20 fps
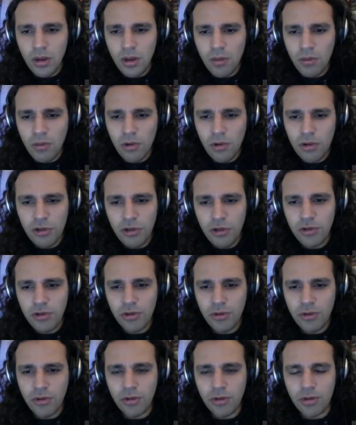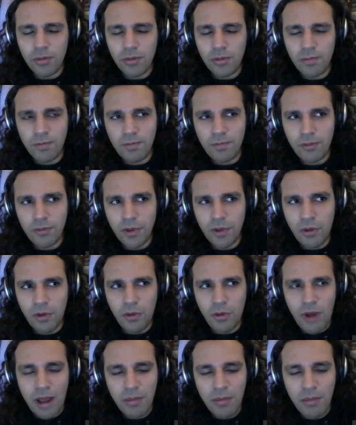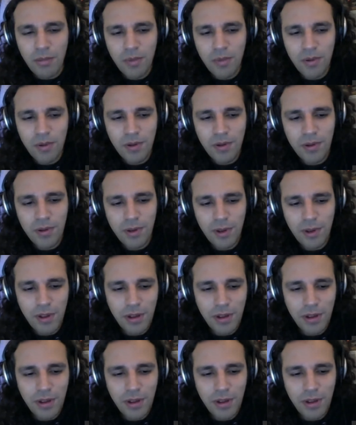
Will you wrap uh,